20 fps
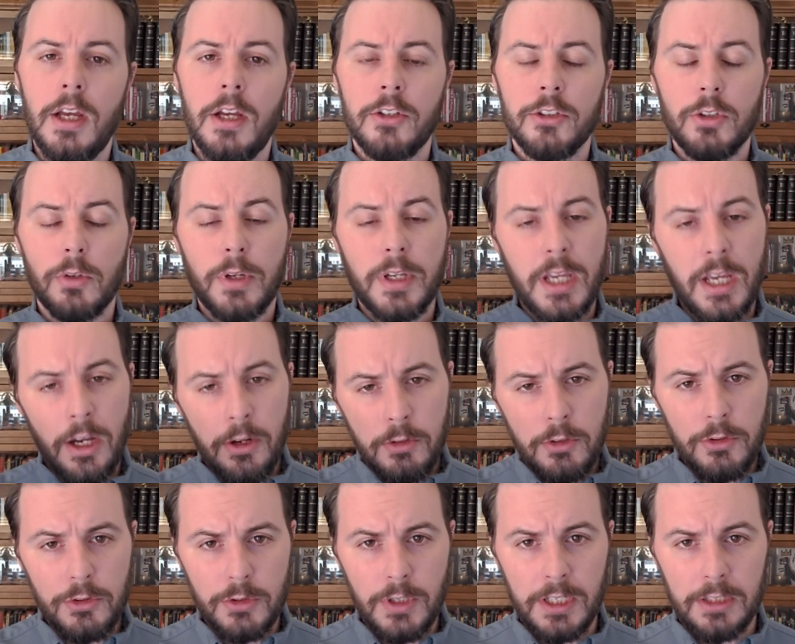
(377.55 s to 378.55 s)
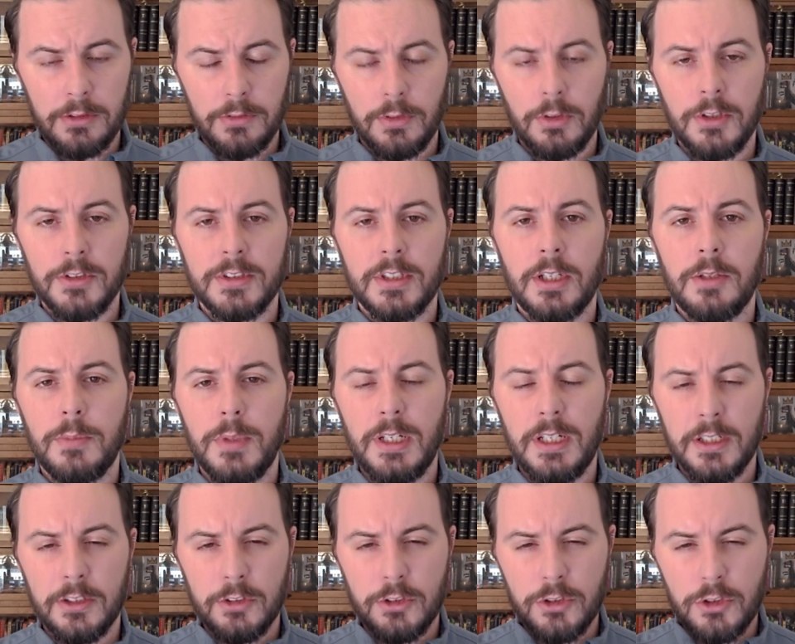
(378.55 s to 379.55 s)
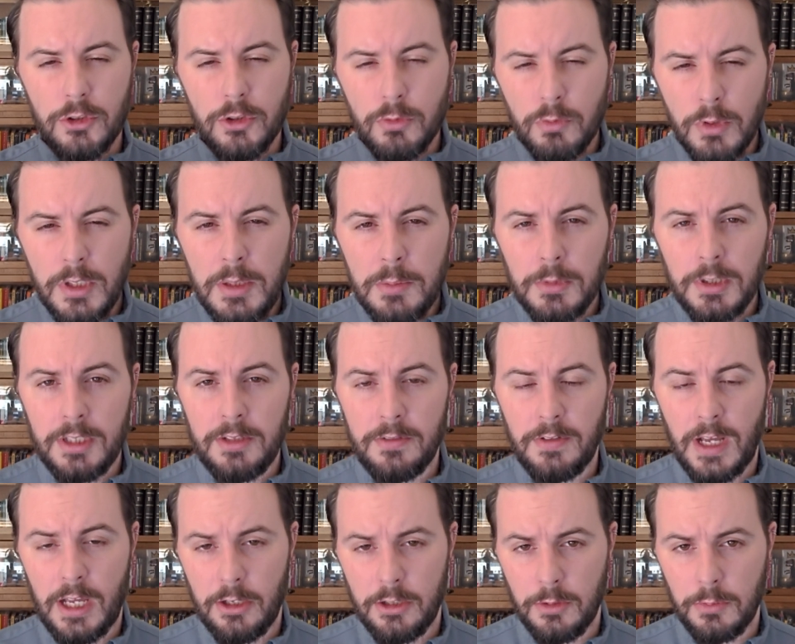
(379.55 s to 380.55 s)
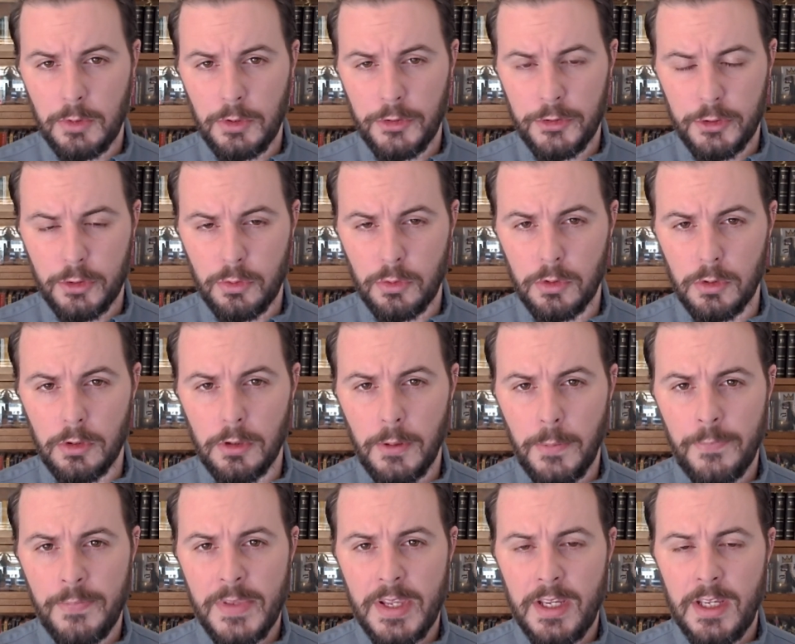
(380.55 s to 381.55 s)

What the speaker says: So countertransference can be an extremely valuable tool